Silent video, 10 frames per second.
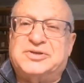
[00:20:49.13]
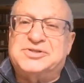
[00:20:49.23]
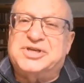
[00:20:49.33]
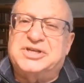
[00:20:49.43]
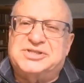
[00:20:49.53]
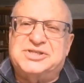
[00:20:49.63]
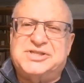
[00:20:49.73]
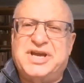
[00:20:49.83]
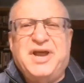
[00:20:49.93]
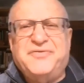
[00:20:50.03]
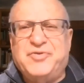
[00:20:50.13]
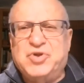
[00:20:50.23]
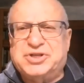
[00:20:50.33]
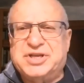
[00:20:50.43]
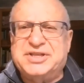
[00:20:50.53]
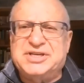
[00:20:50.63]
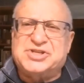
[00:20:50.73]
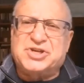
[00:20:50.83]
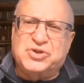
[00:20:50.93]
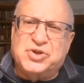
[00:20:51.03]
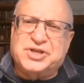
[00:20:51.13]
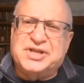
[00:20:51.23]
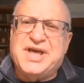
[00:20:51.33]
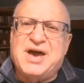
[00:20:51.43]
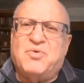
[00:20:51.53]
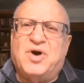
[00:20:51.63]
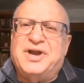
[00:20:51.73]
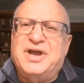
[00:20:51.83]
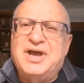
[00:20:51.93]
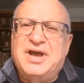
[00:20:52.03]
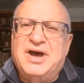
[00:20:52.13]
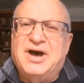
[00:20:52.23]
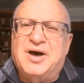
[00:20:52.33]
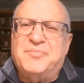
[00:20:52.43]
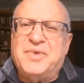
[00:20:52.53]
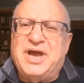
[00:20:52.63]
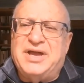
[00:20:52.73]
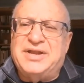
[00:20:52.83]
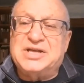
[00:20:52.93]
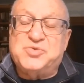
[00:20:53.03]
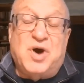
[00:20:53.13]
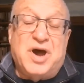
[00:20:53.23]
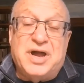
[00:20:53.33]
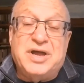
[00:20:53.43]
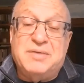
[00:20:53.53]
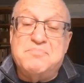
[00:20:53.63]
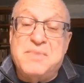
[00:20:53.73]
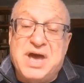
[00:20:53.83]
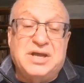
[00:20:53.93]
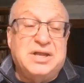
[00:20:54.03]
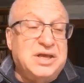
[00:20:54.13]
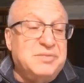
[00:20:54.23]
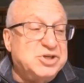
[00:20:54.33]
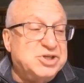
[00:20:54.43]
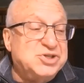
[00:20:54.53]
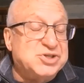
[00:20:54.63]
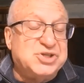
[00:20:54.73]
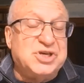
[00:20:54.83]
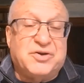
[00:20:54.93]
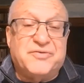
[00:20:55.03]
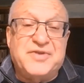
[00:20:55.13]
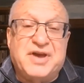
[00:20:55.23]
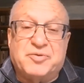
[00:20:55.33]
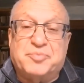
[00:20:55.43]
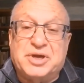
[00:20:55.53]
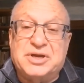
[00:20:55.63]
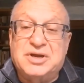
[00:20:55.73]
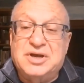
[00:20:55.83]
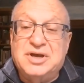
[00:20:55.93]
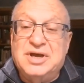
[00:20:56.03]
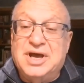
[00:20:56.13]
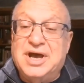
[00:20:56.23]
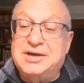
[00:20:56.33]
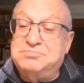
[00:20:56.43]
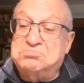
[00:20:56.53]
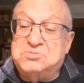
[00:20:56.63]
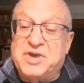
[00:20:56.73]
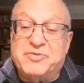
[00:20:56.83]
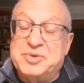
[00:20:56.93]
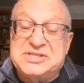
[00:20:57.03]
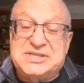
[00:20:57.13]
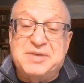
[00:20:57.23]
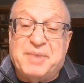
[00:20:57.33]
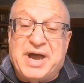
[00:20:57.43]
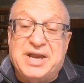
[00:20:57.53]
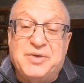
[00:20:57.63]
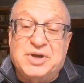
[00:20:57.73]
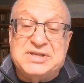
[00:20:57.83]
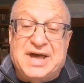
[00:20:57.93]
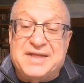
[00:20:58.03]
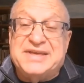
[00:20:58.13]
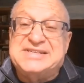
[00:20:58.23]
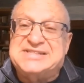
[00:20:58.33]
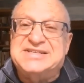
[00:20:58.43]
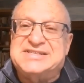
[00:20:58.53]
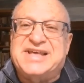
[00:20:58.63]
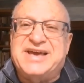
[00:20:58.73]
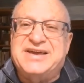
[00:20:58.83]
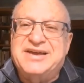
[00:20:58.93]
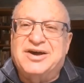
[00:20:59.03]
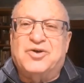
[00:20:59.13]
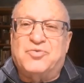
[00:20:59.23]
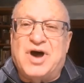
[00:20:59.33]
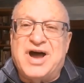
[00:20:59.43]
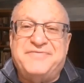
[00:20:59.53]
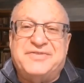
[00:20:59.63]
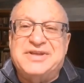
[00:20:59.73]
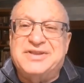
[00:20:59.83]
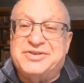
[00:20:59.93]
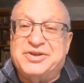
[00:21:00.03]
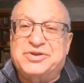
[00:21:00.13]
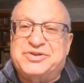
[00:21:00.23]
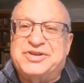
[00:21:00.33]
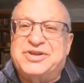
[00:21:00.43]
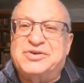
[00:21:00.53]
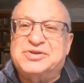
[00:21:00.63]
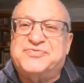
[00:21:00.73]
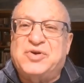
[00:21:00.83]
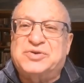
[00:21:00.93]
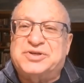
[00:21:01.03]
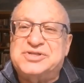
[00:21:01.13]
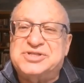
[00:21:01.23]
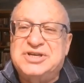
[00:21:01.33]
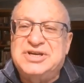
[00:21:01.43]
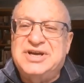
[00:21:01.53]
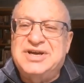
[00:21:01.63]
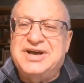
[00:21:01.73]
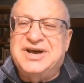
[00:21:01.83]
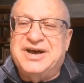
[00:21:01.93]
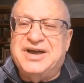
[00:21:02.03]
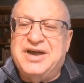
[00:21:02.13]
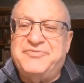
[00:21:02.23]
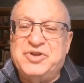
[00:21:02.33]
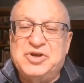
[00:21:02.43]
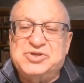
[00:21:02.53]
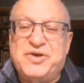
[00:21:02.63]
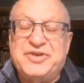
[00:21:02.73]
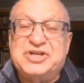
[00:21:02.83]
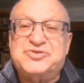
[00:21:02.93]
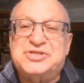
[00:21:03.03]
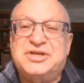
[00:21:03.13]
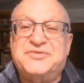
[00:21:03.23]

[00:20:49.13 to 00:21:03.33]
And she'd say, have you looked at this? Have you looked at that one? And that's why many of the images you'll see here have never been seen by anyone, I think, since they arrived to those folders. And for those who have an interest in